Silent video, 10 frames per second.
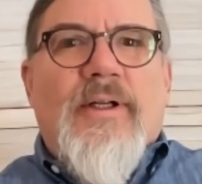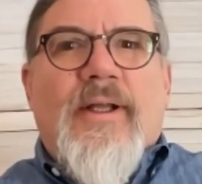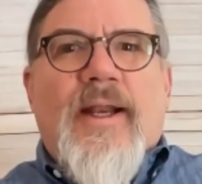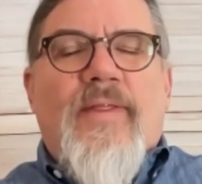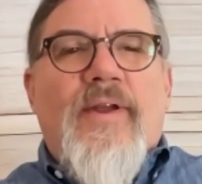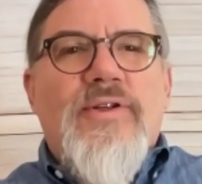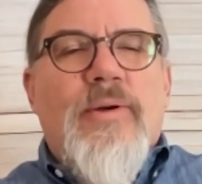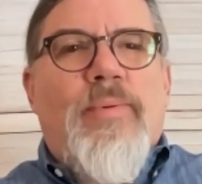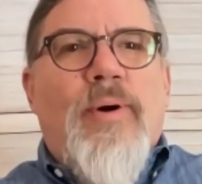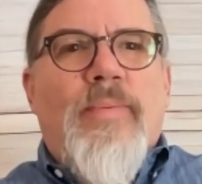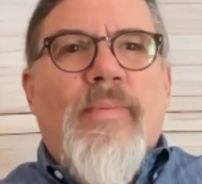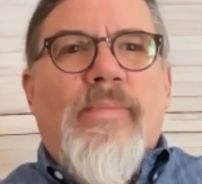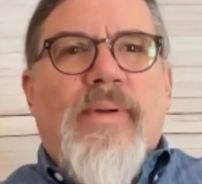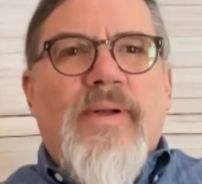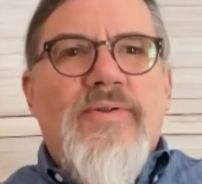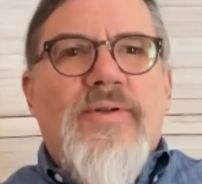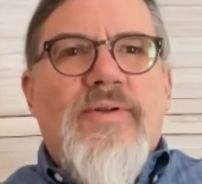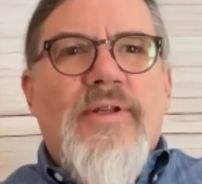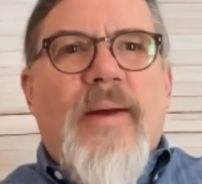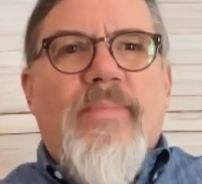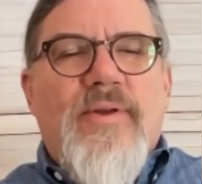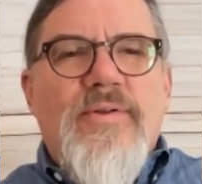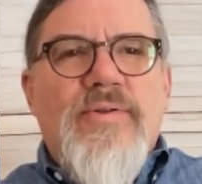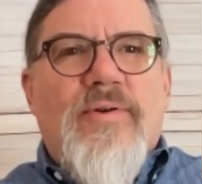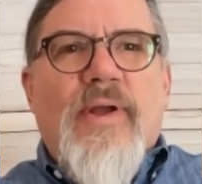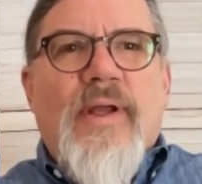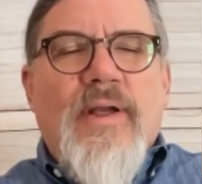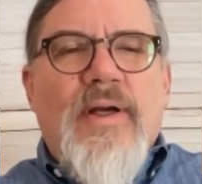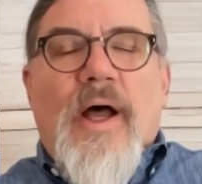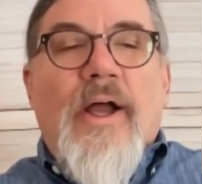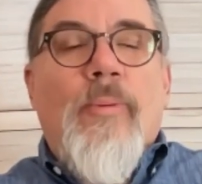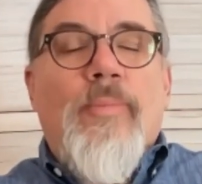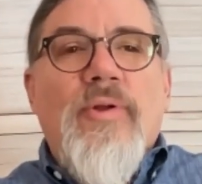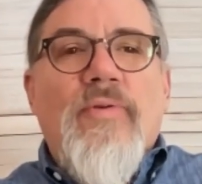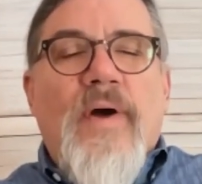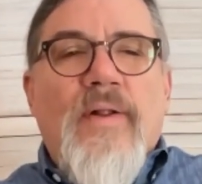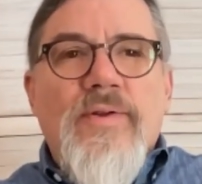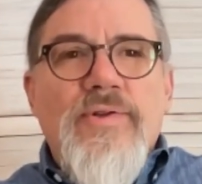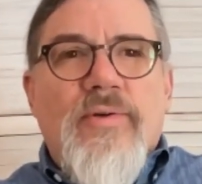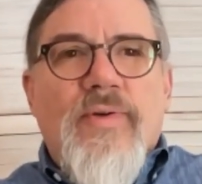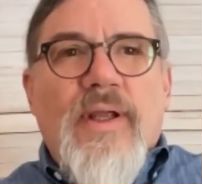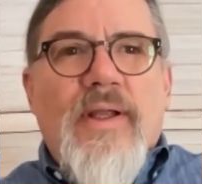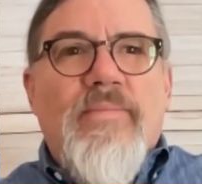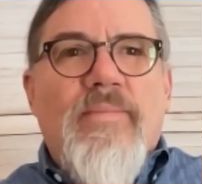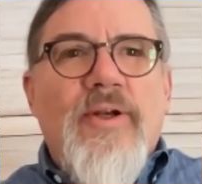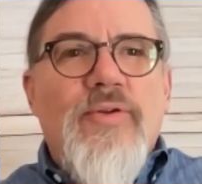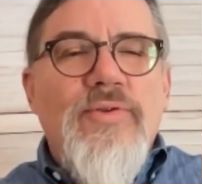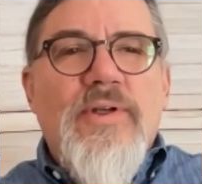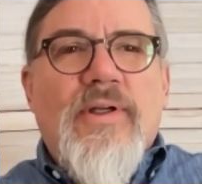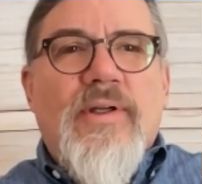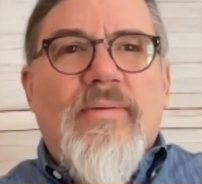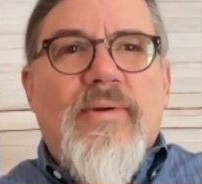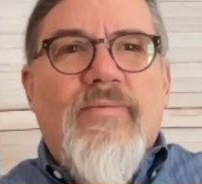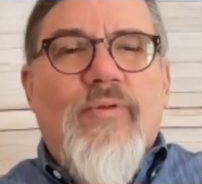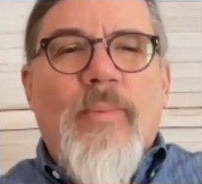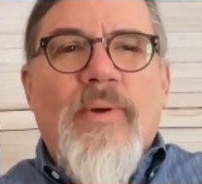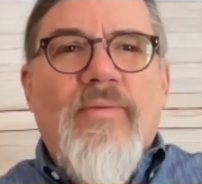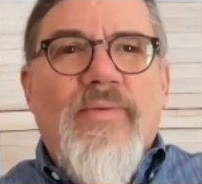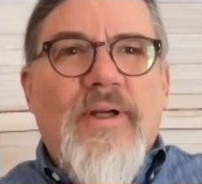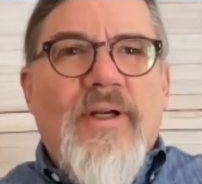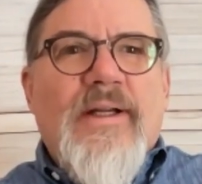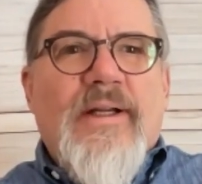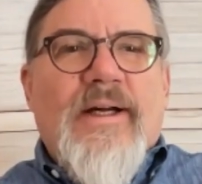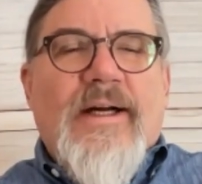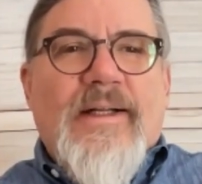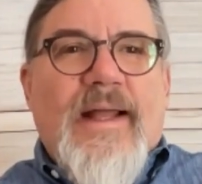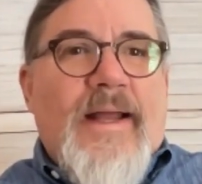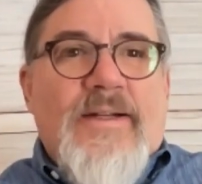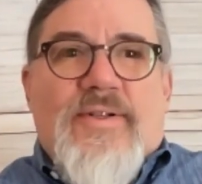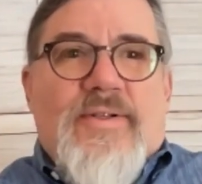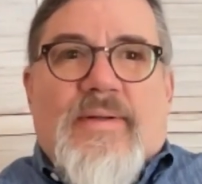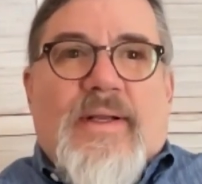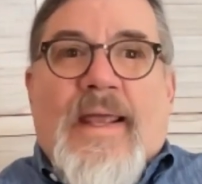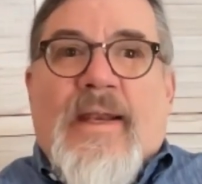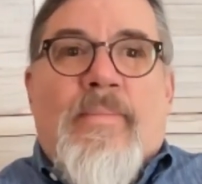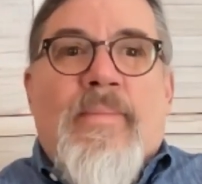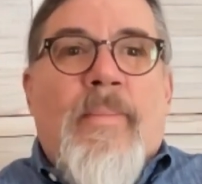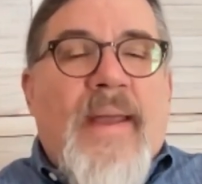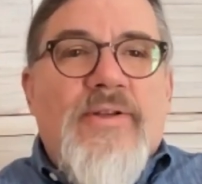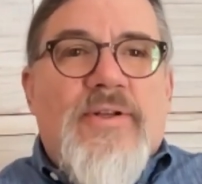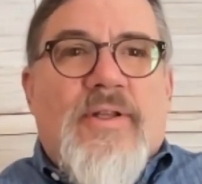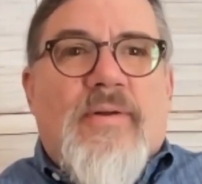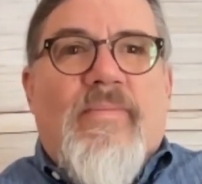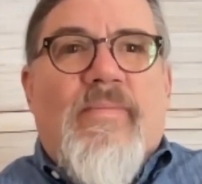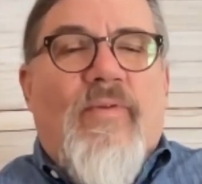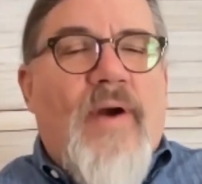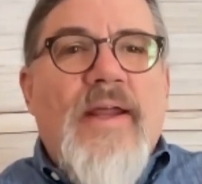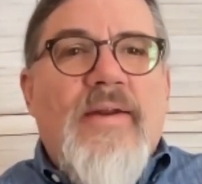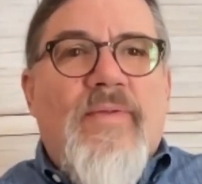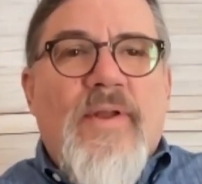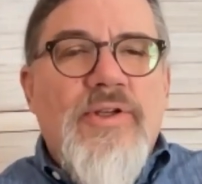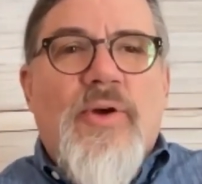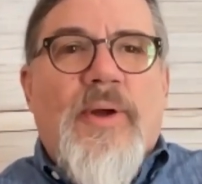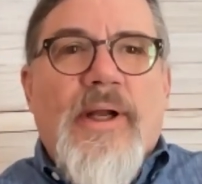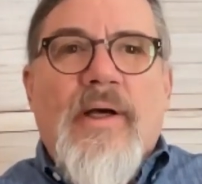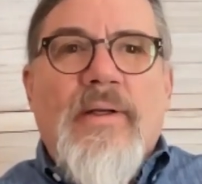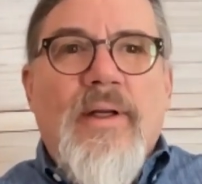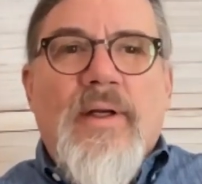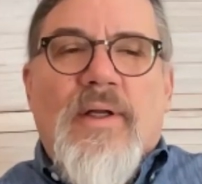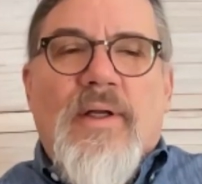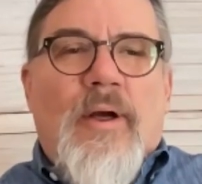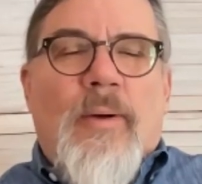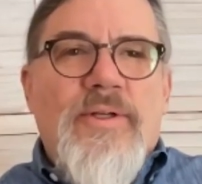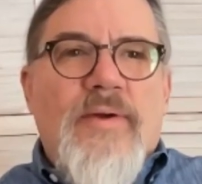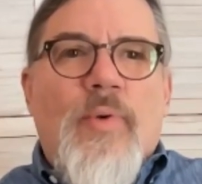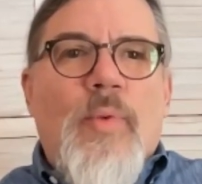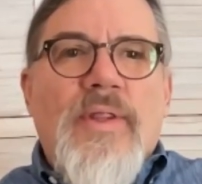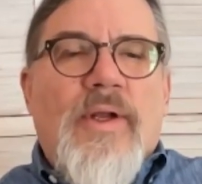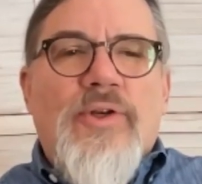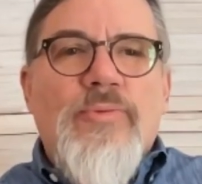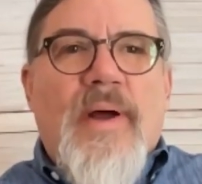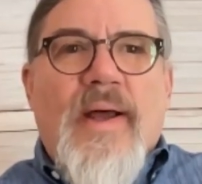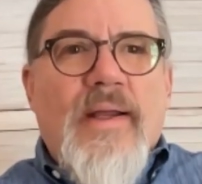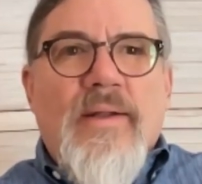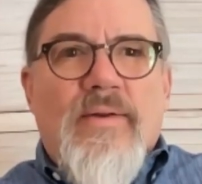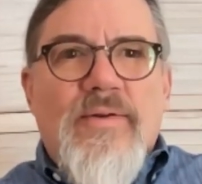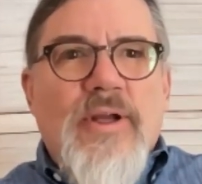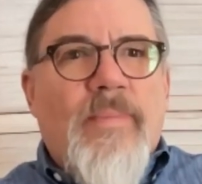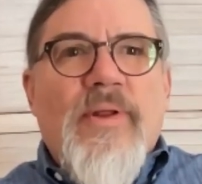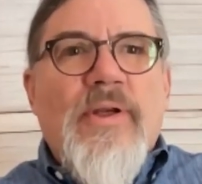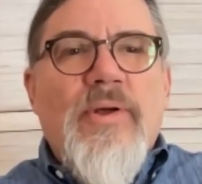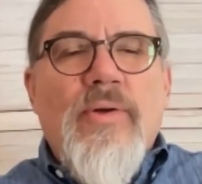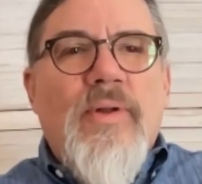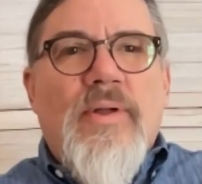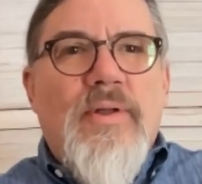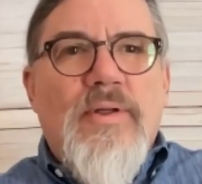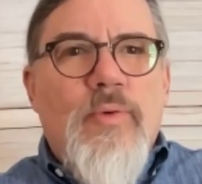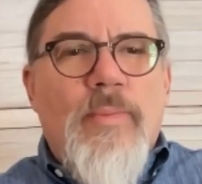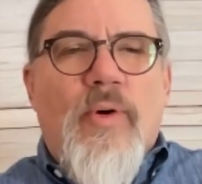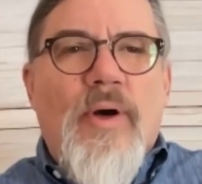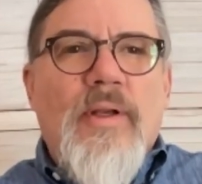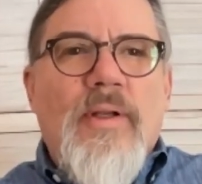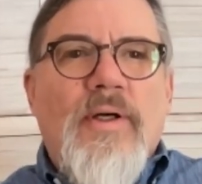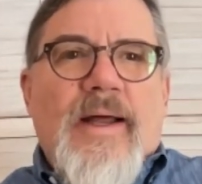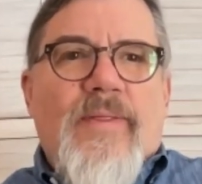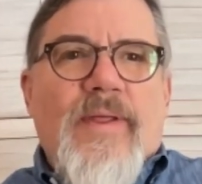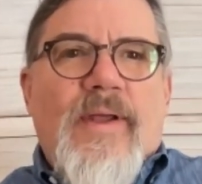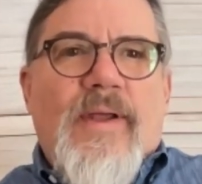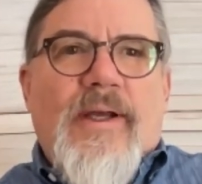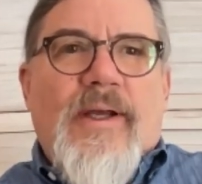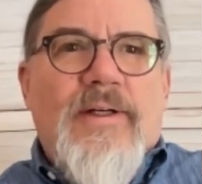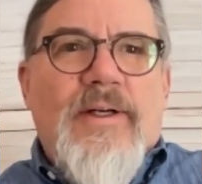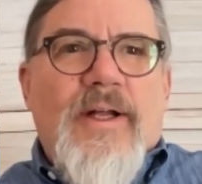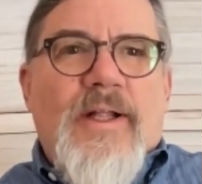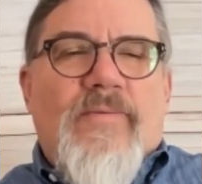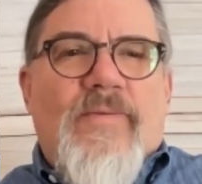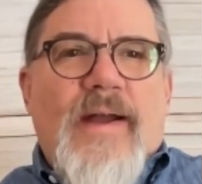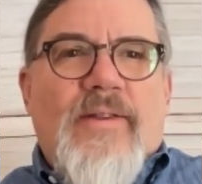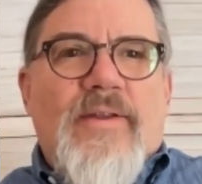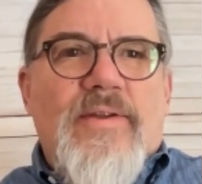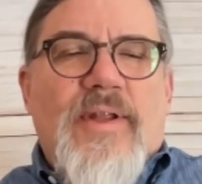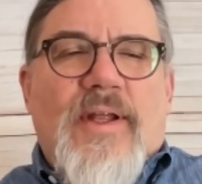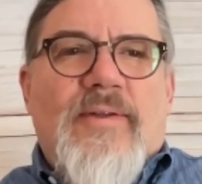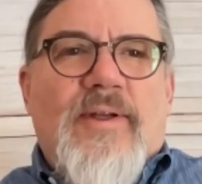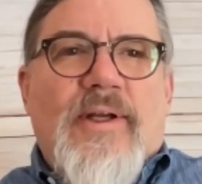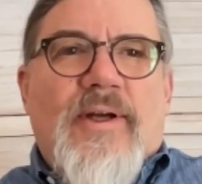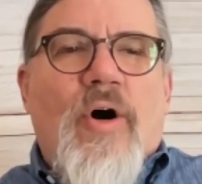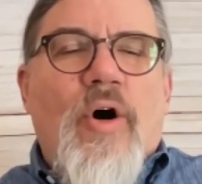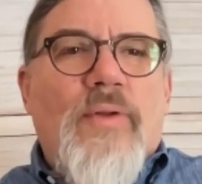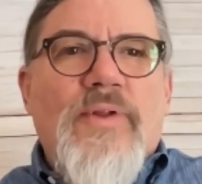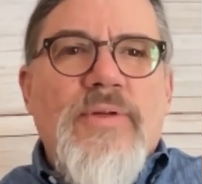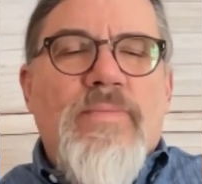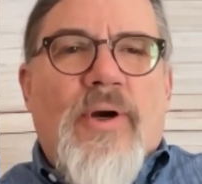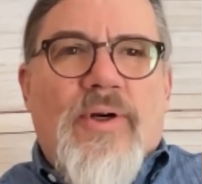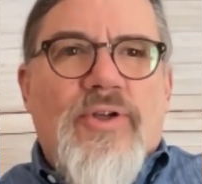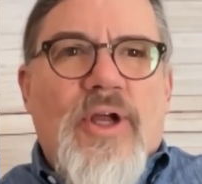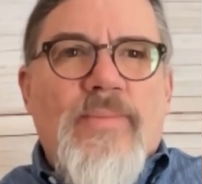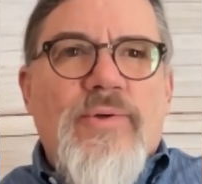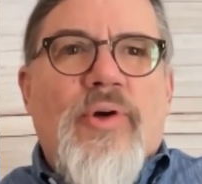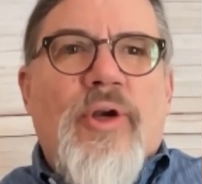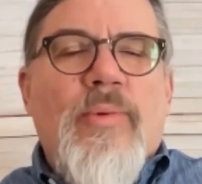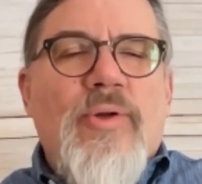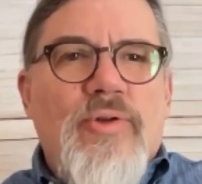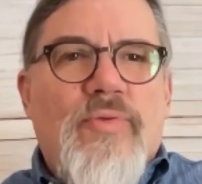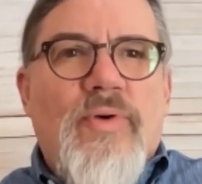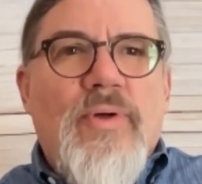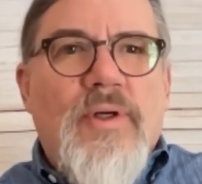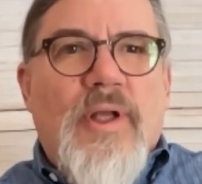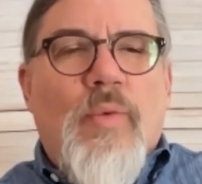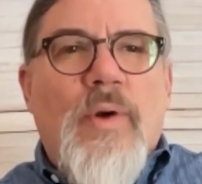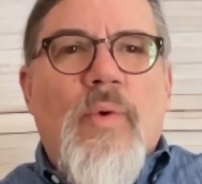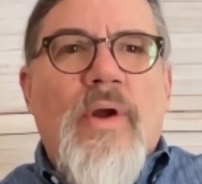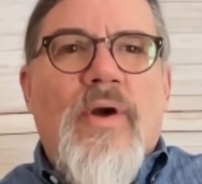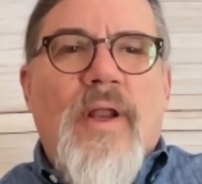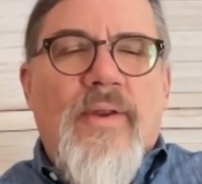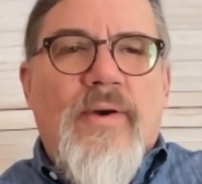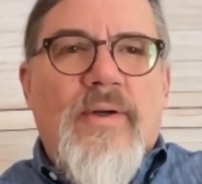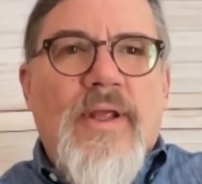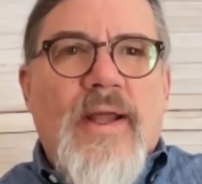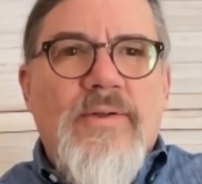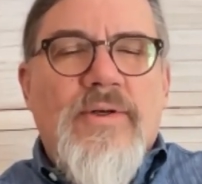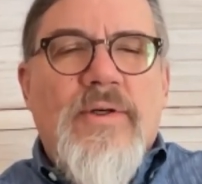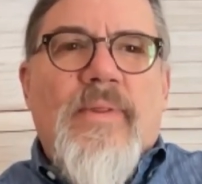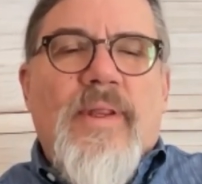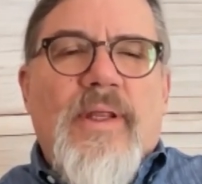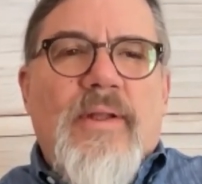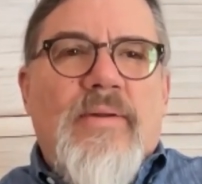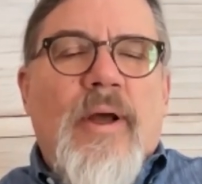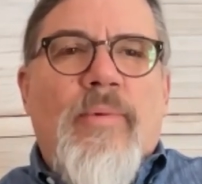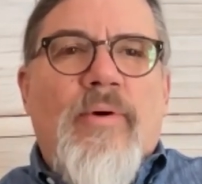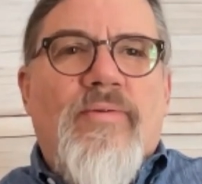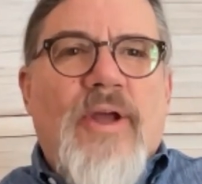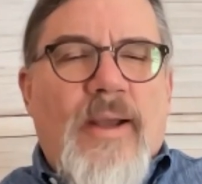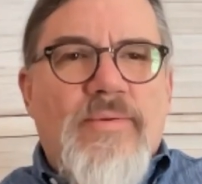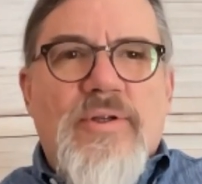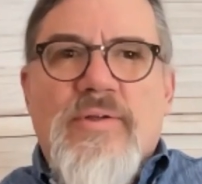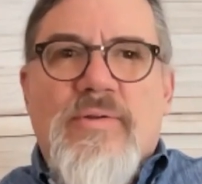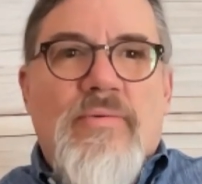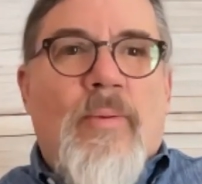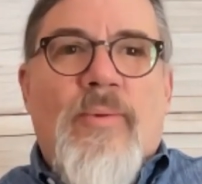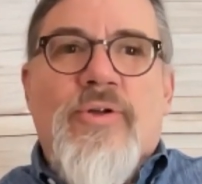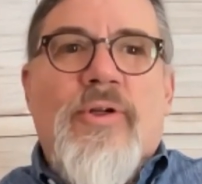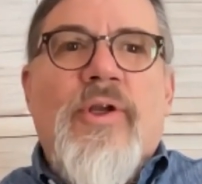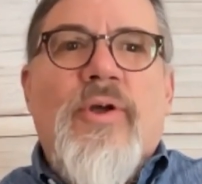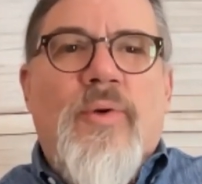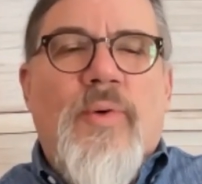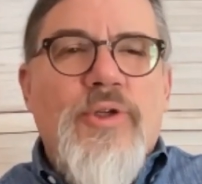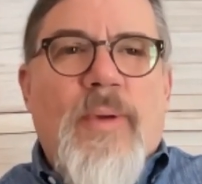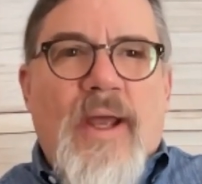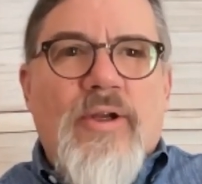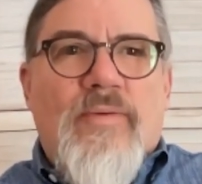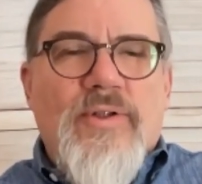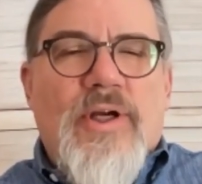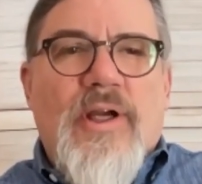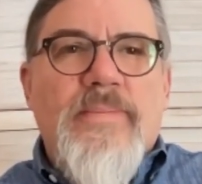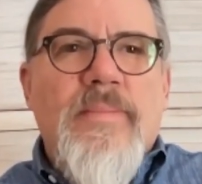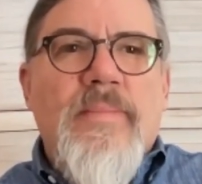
And I think it's an appropriate place to stop this survey. I hope that you found the survey interesting and informative. I just, again, am amazed at the variety of things going on. Almost every week that goes by, there's something new that is reported. I think the fact is that all of these marker types are going to be useful in one way or another in cancer. The number of types is almost certainly going to expand over time.